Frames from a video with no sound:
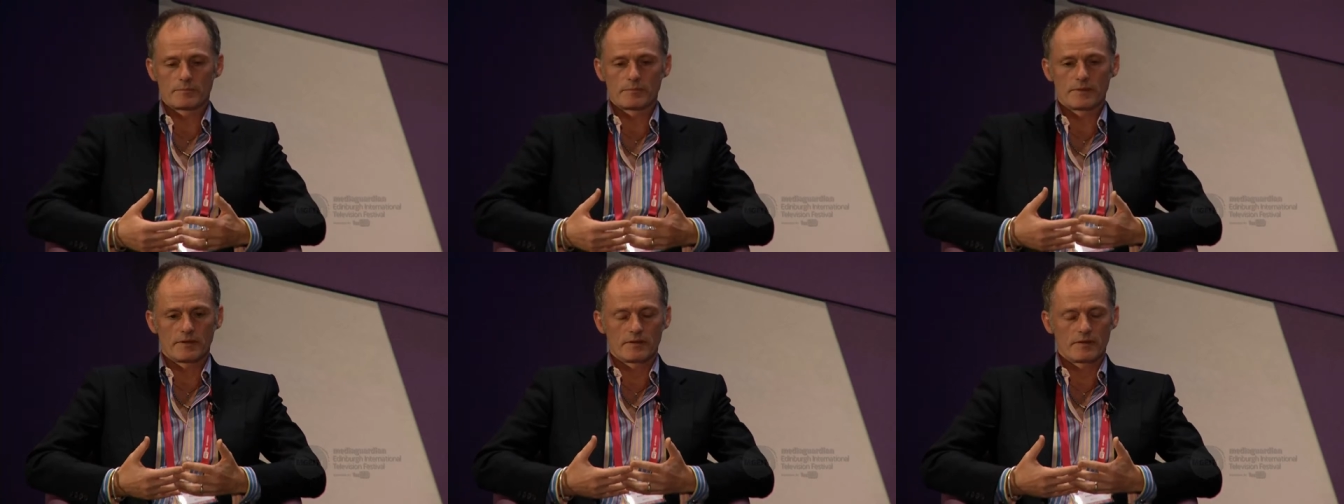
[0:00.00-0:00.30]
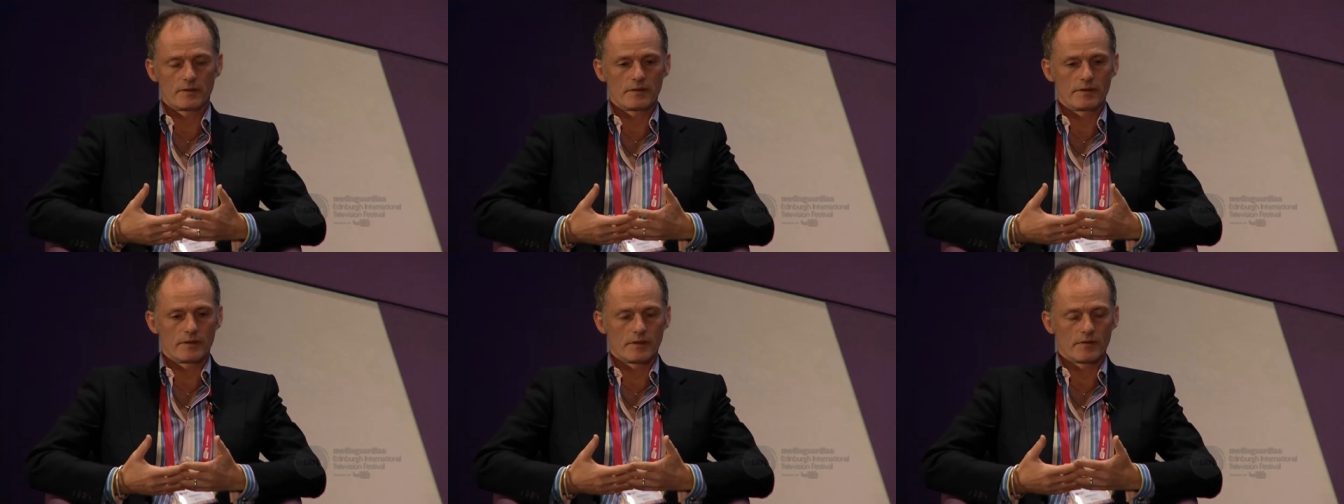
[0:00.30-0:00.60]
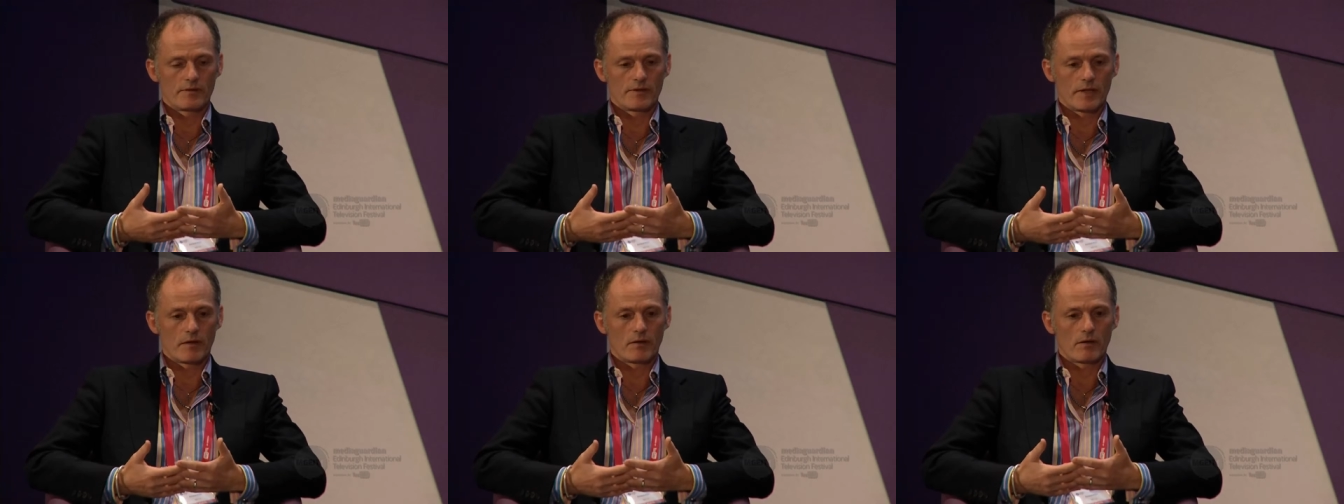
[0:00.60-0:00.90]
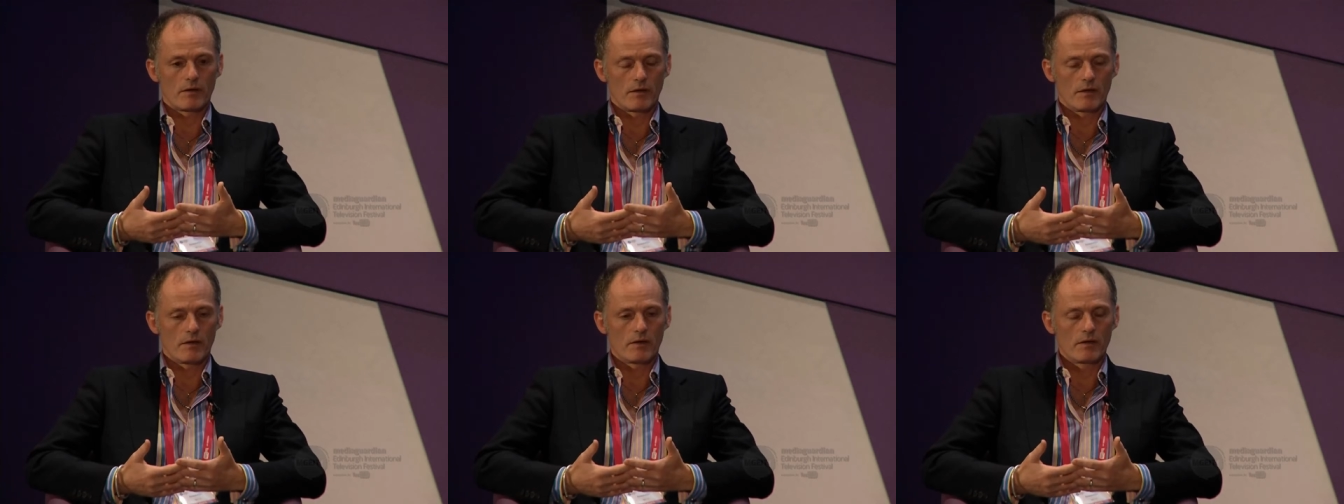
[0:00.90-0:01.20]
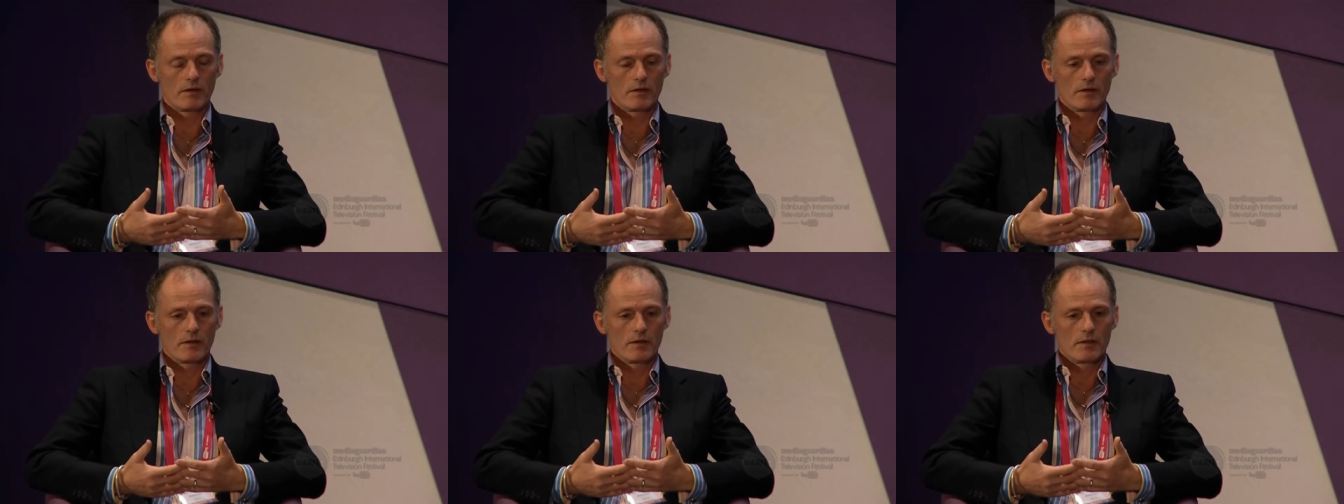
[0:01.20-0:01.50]
But you know, there are
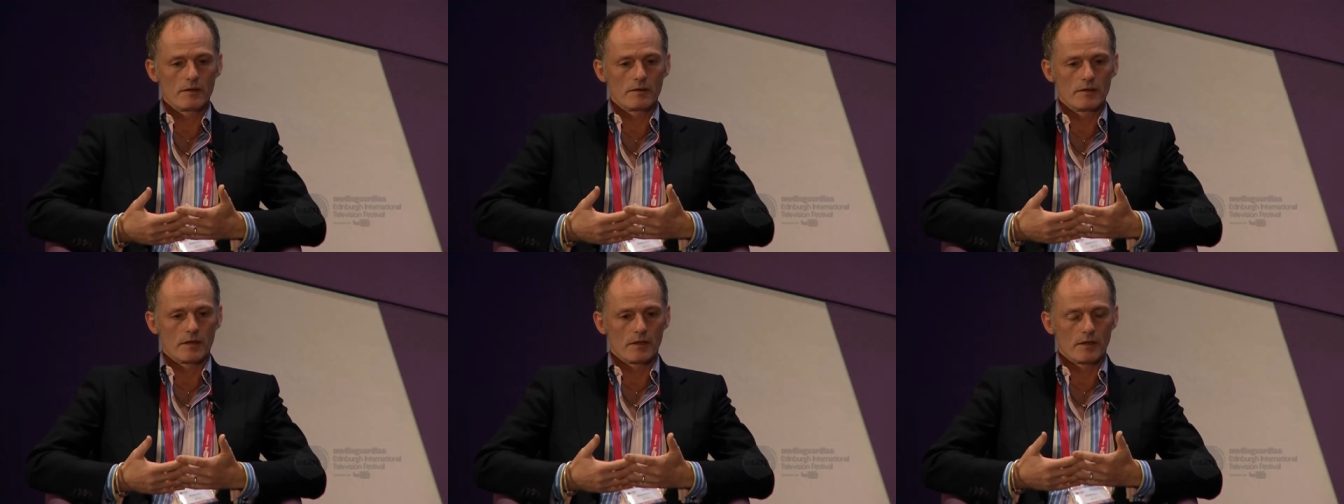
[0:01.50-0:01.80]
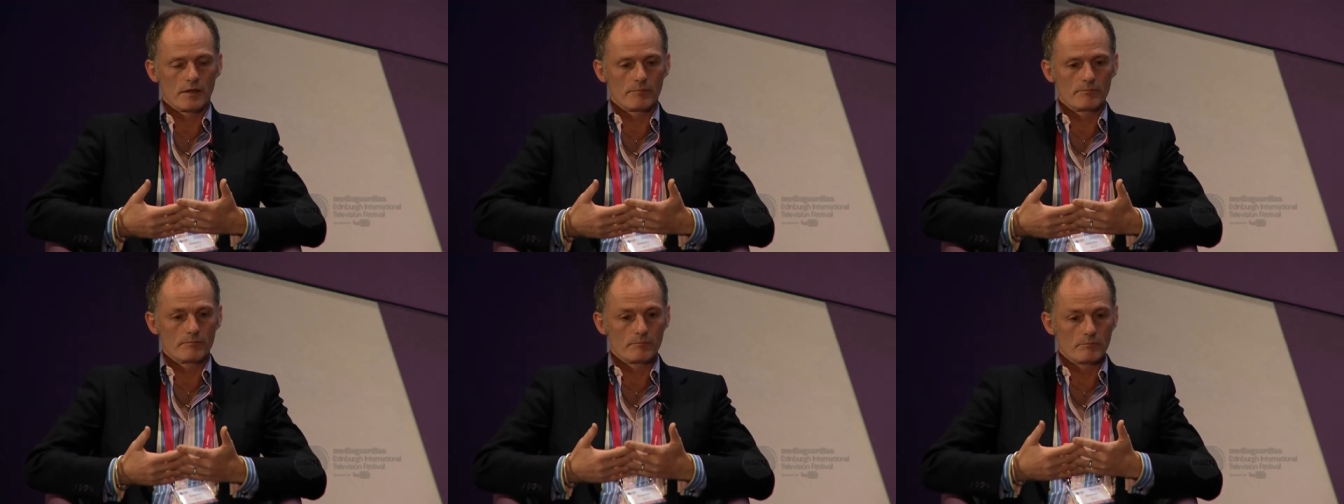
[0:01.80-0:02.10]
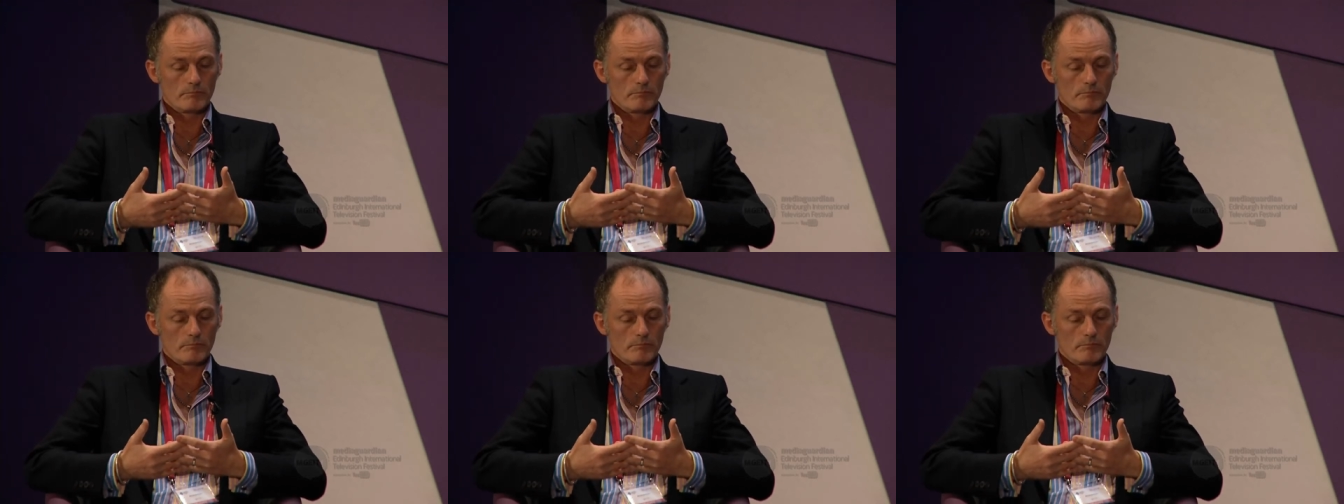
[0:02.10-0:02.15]
um,